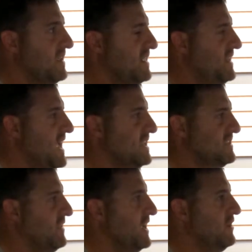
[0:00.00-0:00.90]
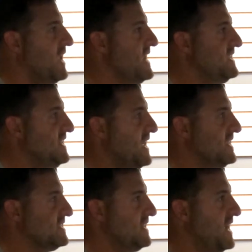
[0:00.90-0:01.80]
to the days of like your
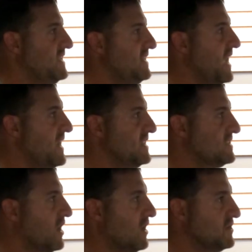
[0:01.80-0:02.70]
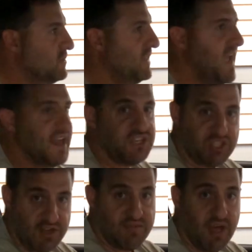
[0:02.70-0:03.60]
1980s and 1990s cars where they had a
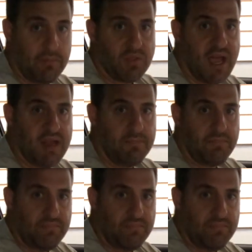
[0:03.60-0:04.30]
shift up light.